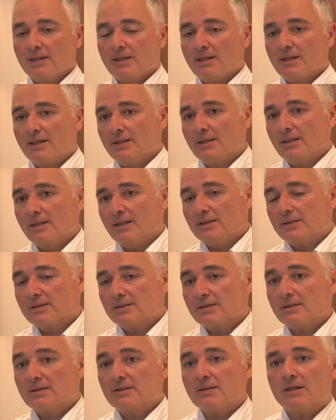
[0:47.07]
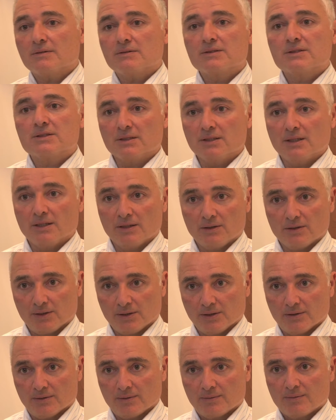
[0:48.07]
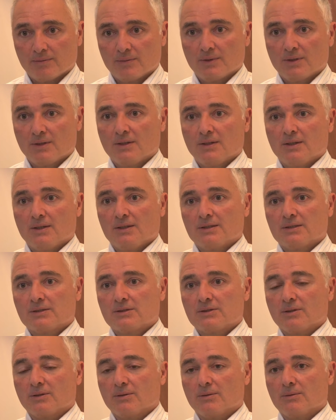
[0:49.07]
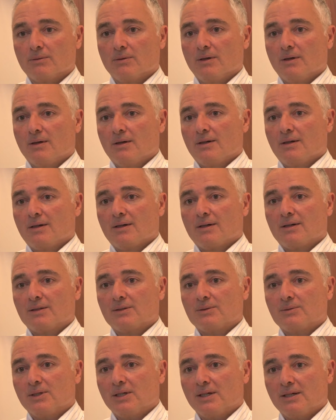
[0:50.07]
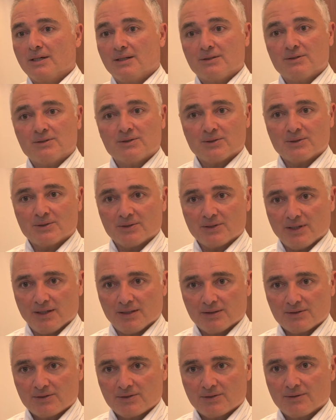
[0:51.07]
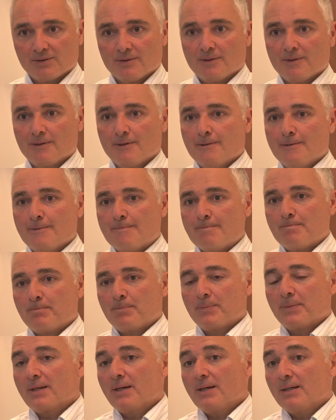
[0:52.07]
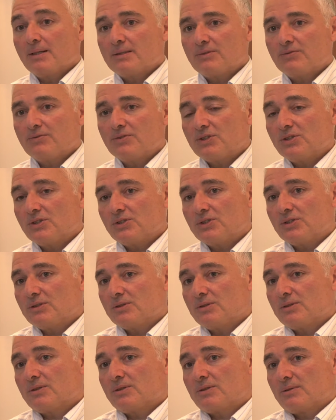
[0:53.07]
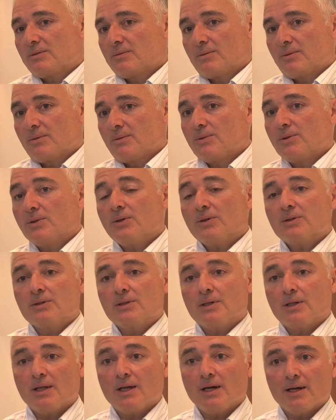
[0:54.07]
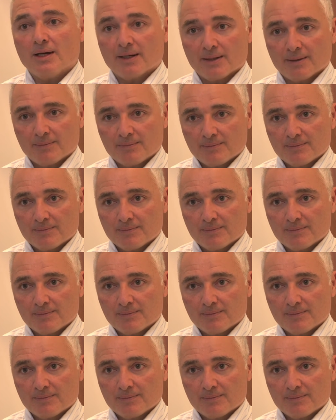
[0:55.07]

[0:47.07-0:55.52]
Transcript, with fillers: And that's a tough scenario. So, how do we handle that? As physicians, we're not going to lie.